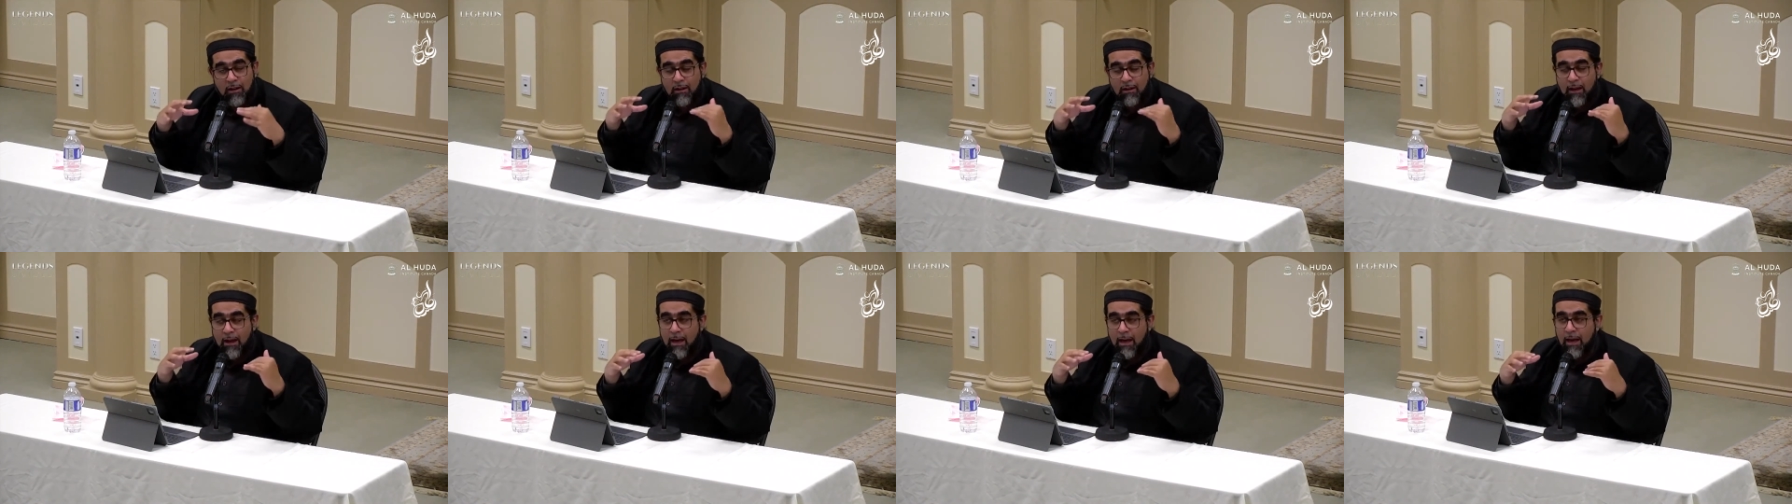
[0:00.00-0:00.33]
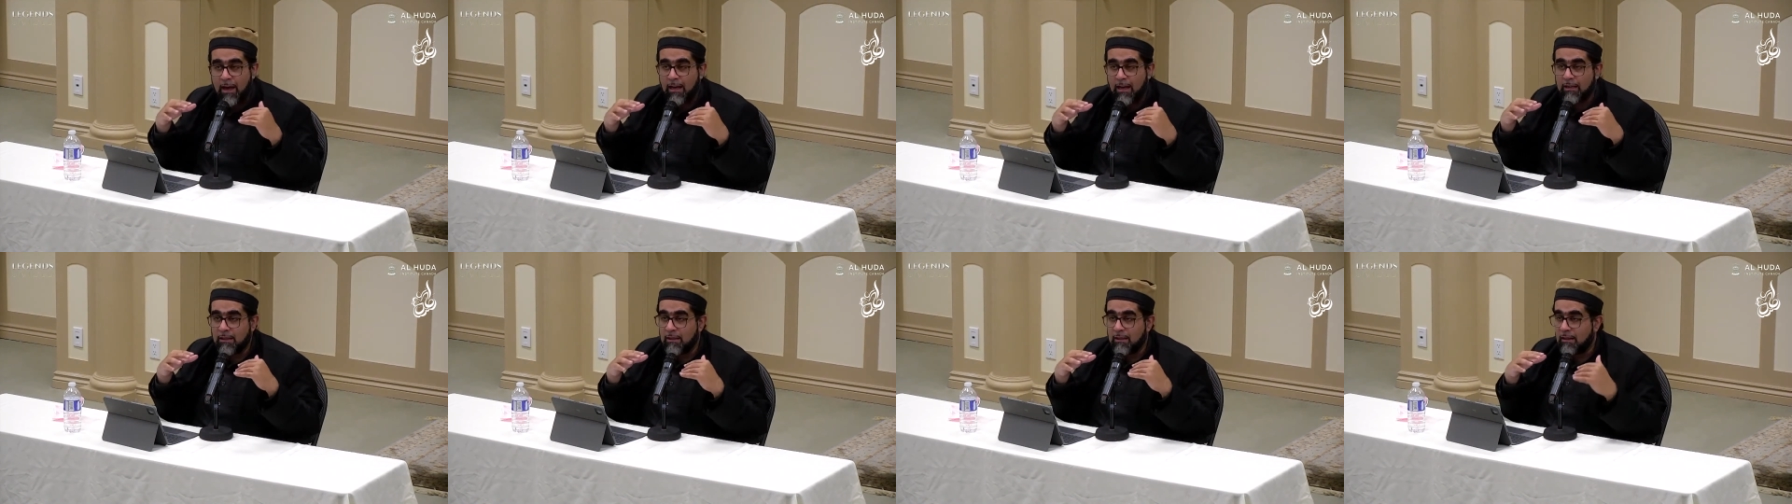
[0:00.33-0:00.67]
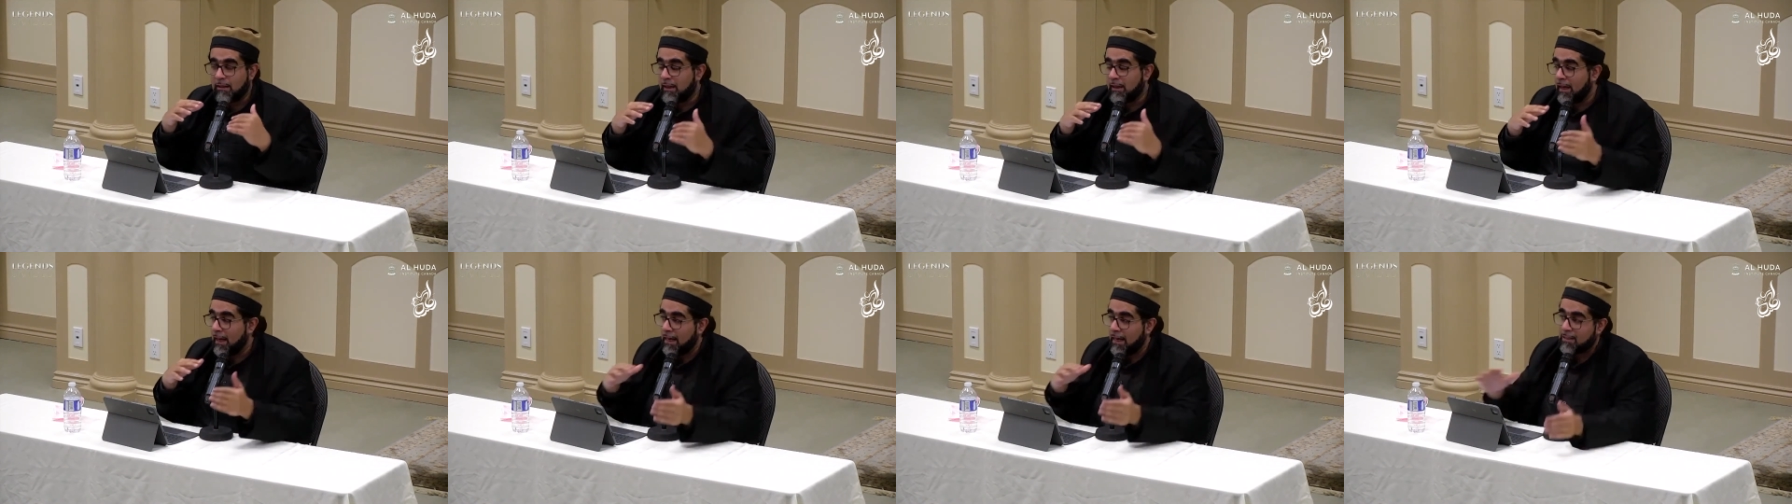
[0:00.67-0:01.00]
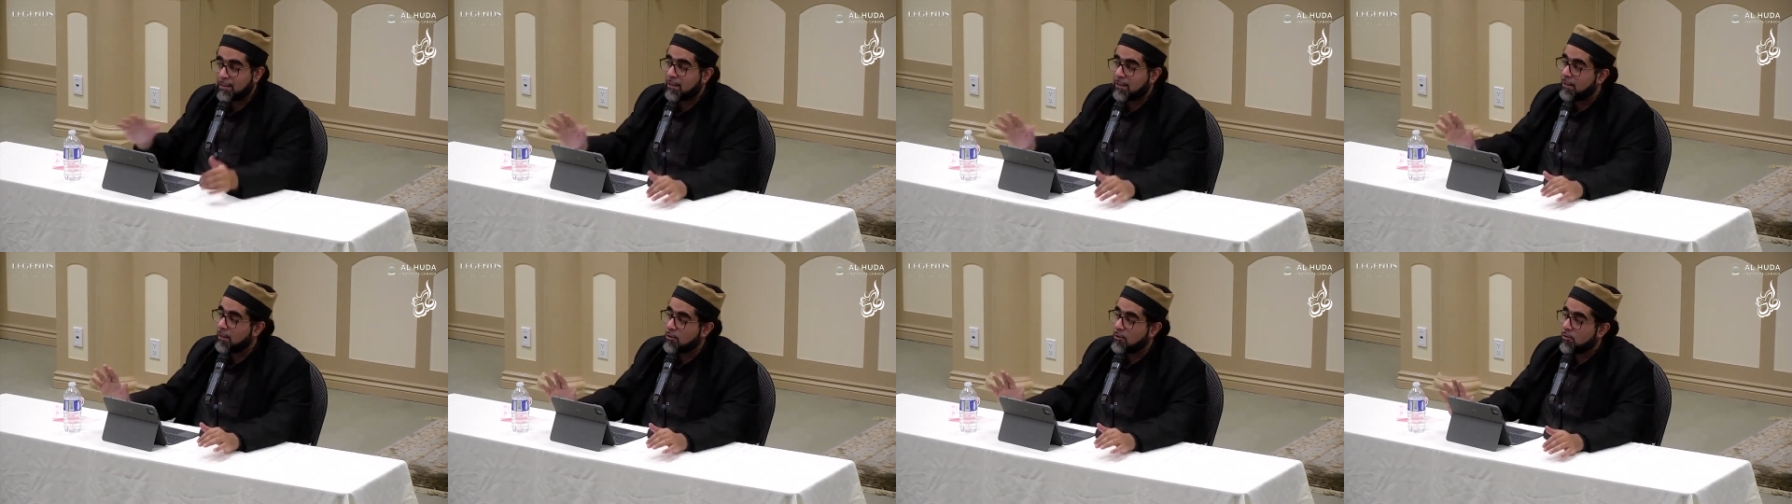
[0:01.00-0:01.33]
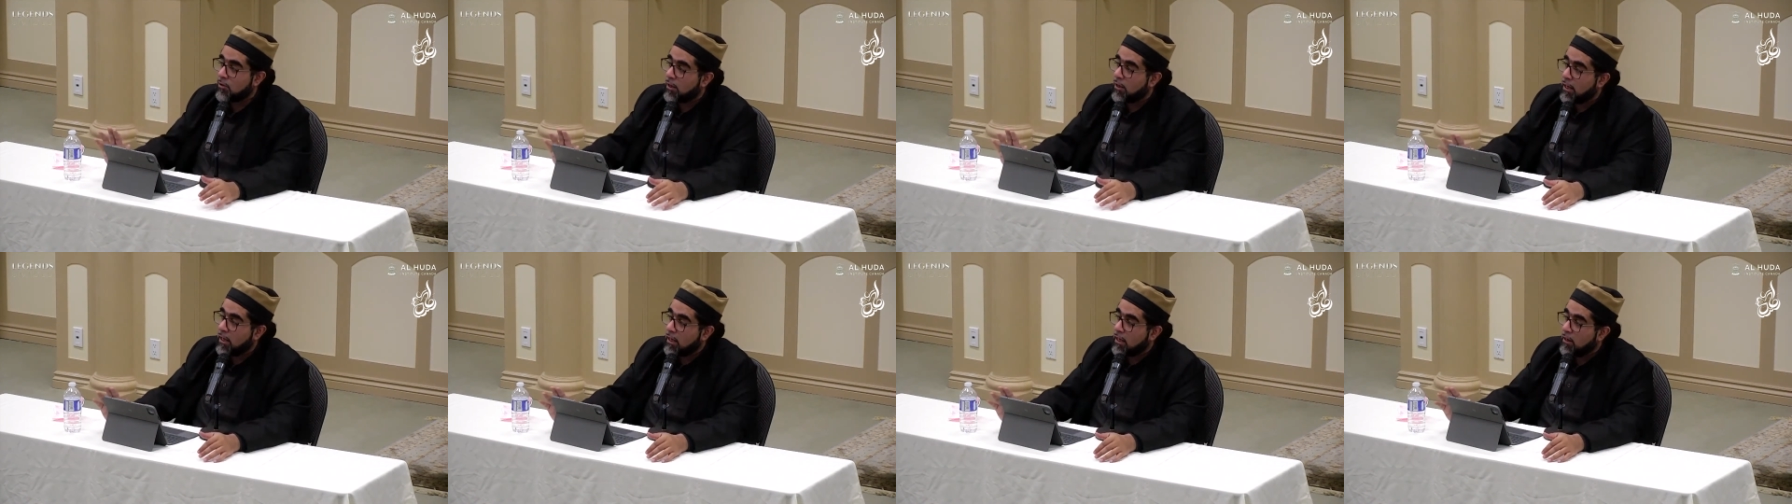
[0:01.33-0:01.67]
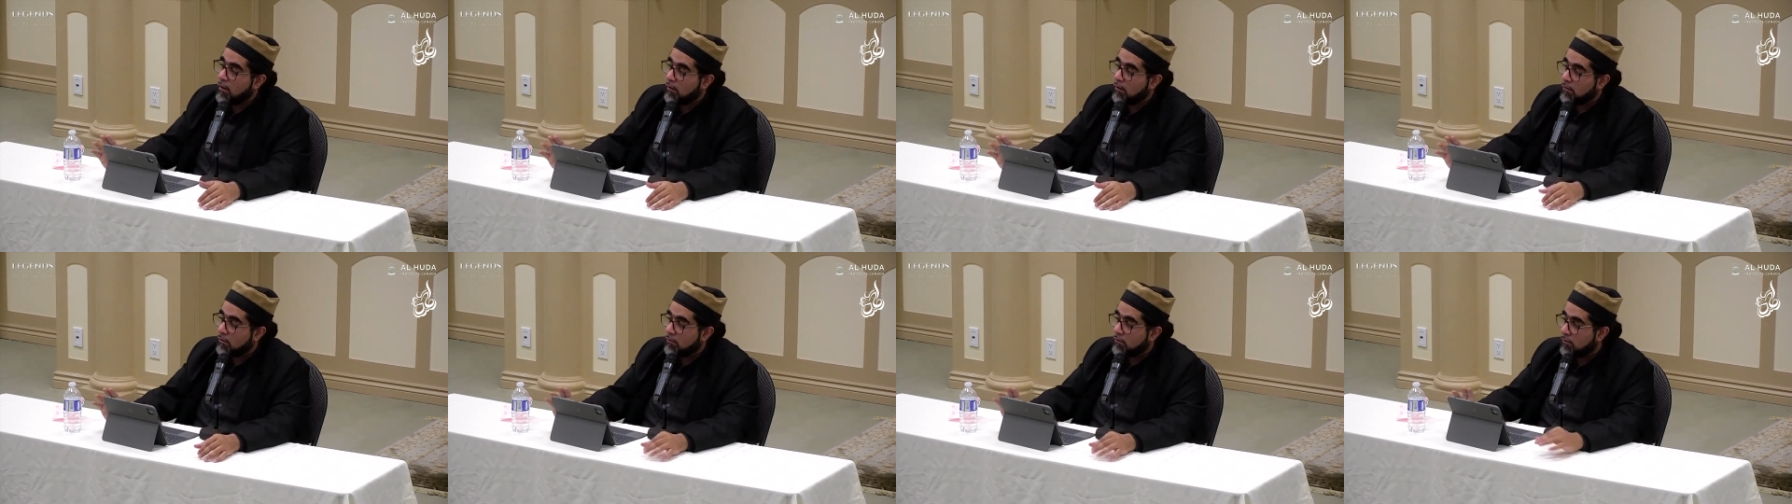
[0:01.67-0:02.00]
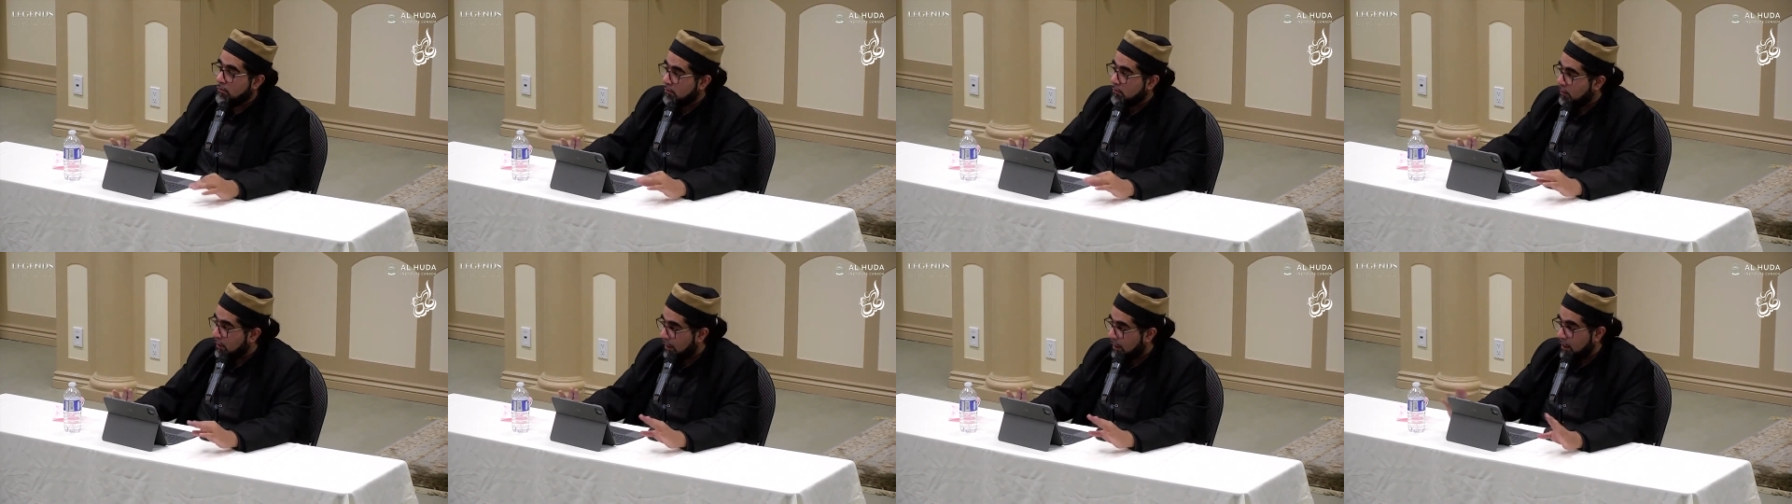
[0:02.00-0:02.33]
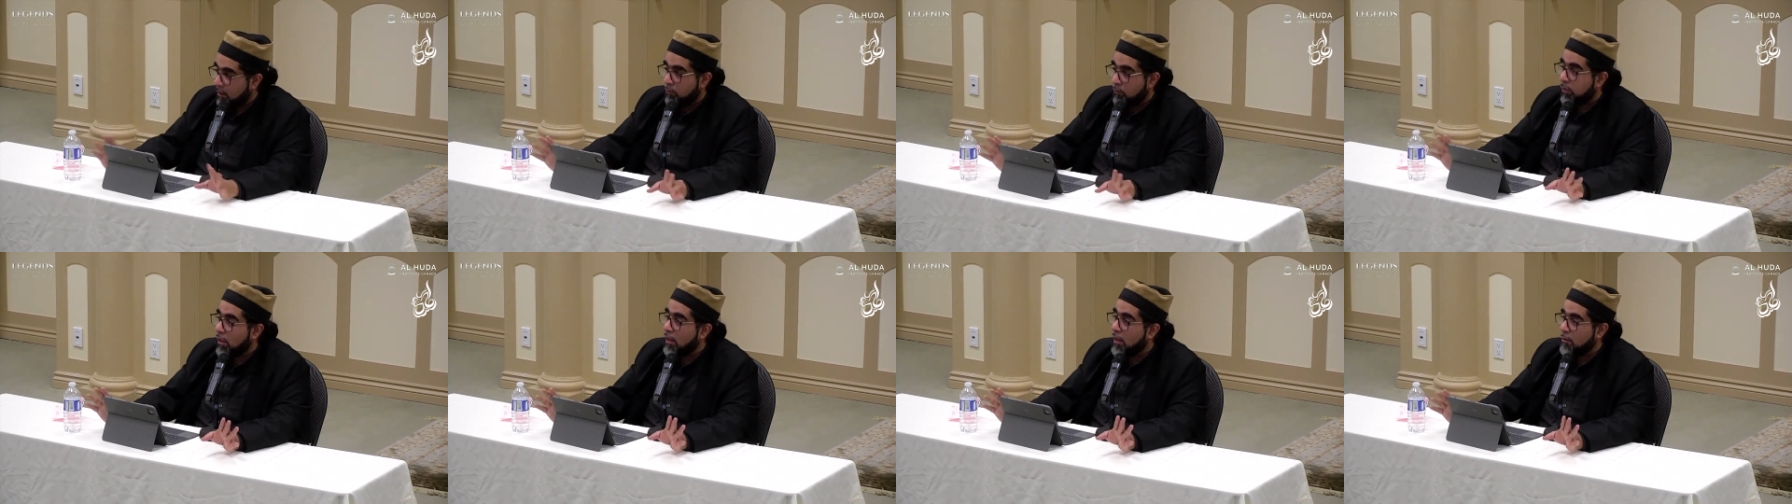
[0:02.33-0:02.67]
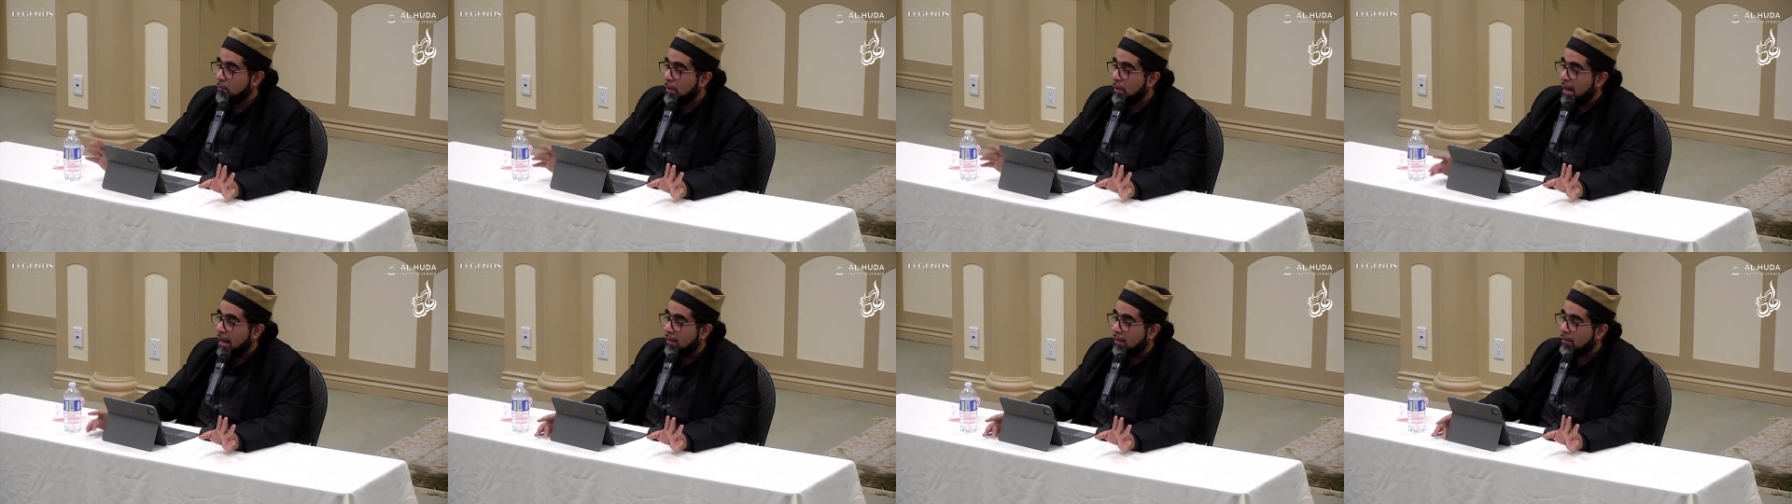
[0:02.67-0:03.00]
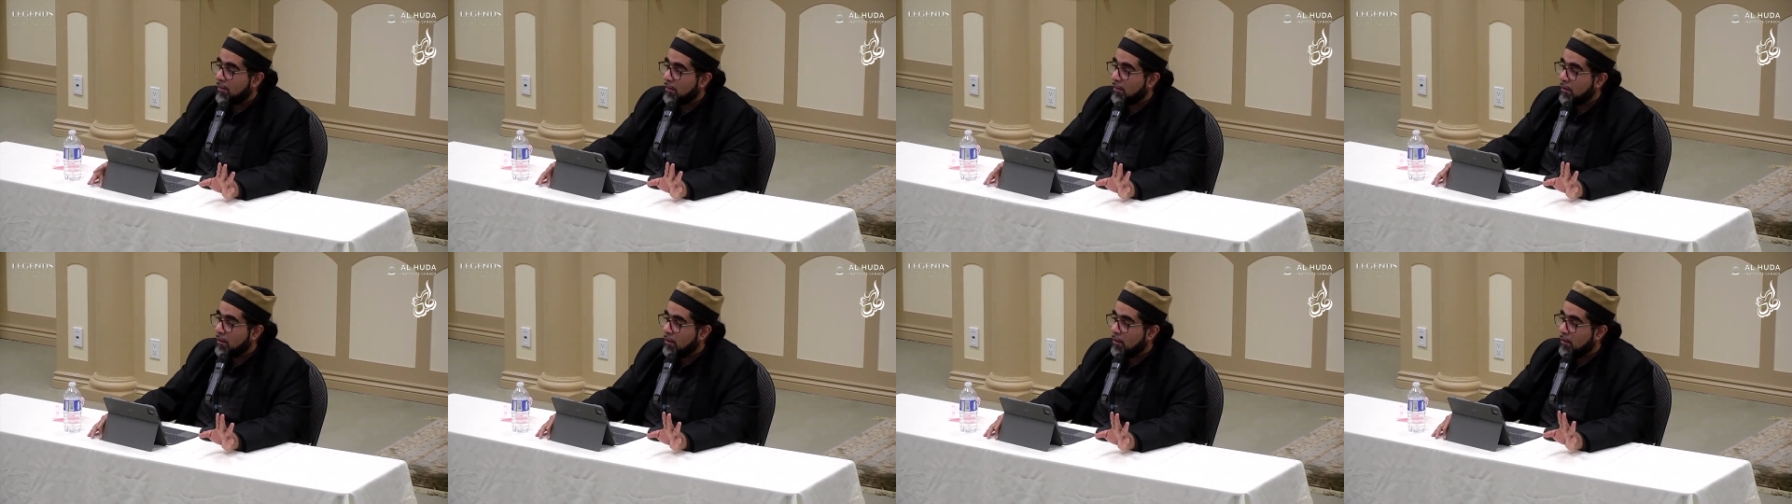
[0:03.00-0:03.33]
and it's literally like a bloodbath.